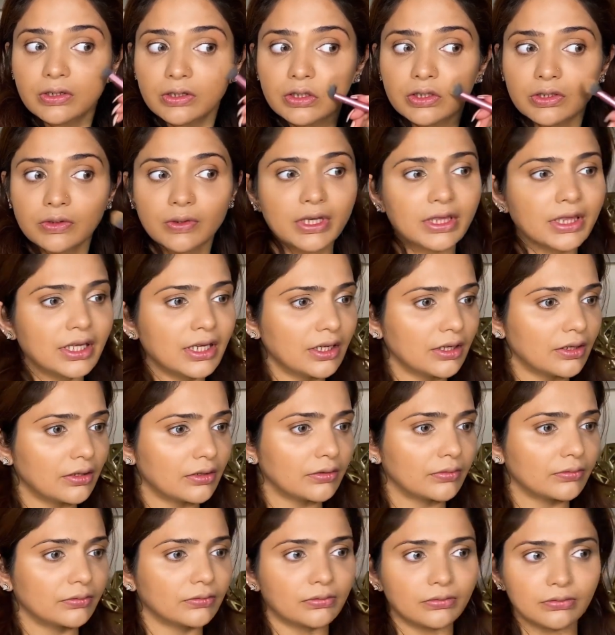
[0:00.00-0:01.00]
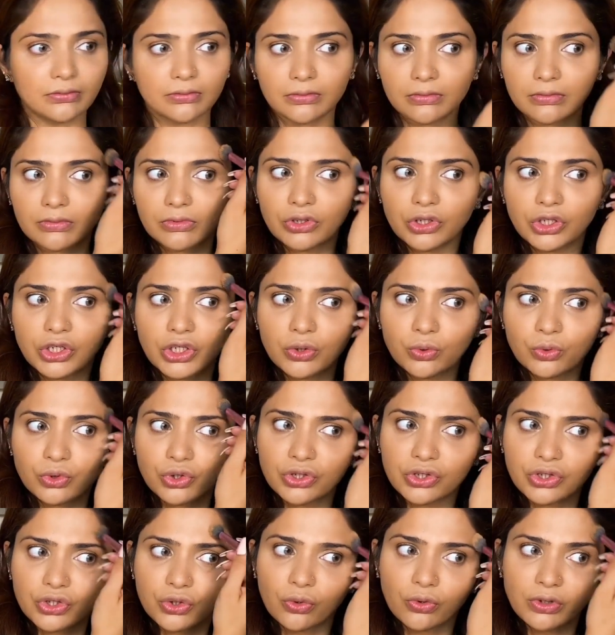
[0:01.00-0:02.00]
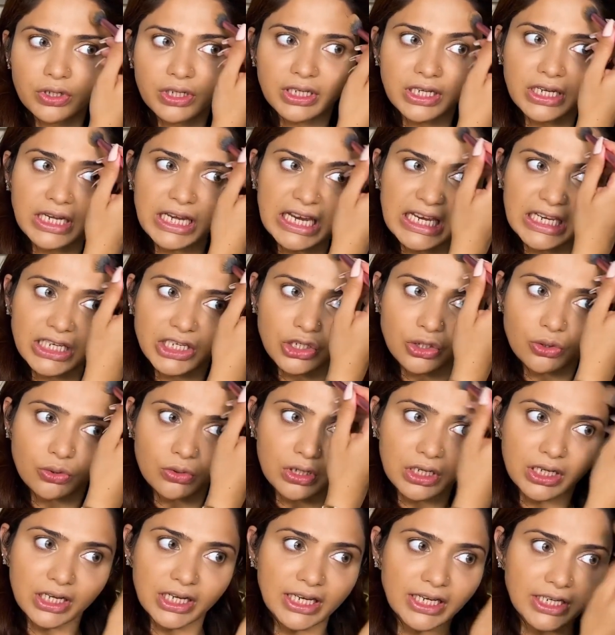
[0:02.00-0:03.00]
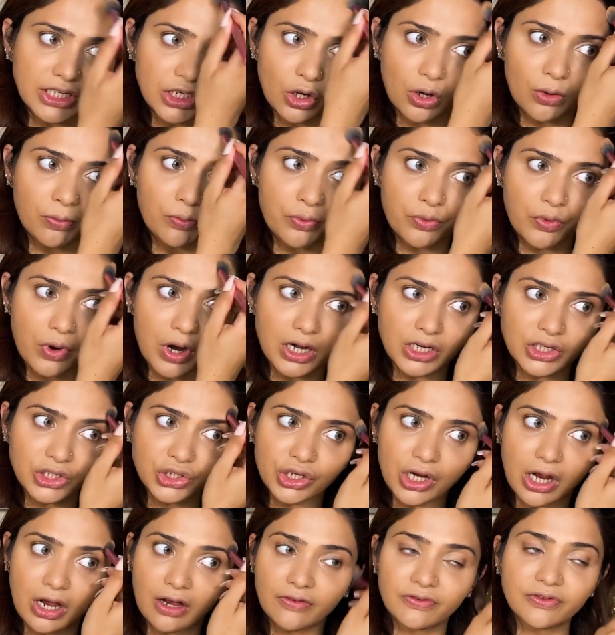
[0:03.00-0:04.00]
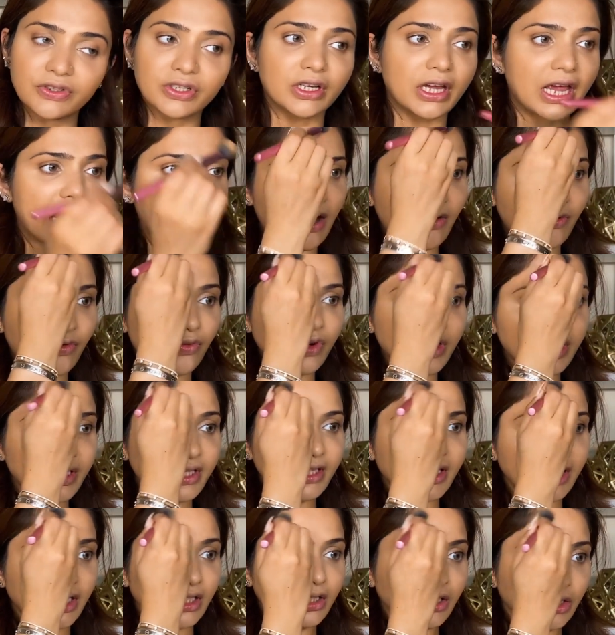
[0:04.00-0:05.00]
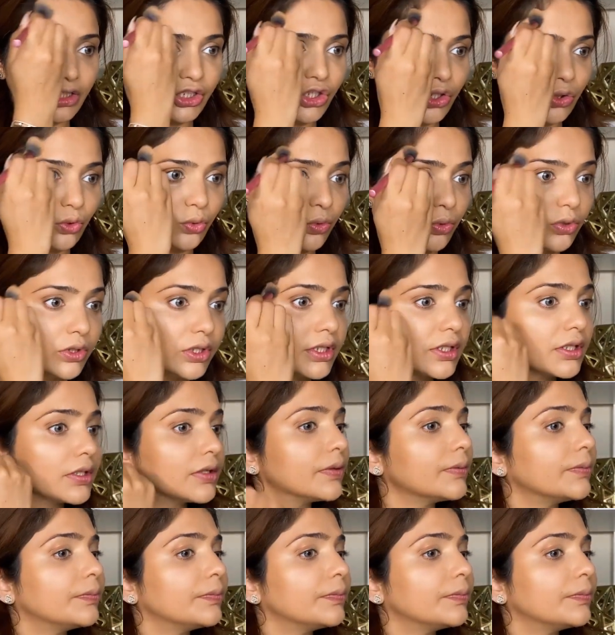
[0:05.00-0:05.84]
So I think you just don't need to clean your brush after every single use.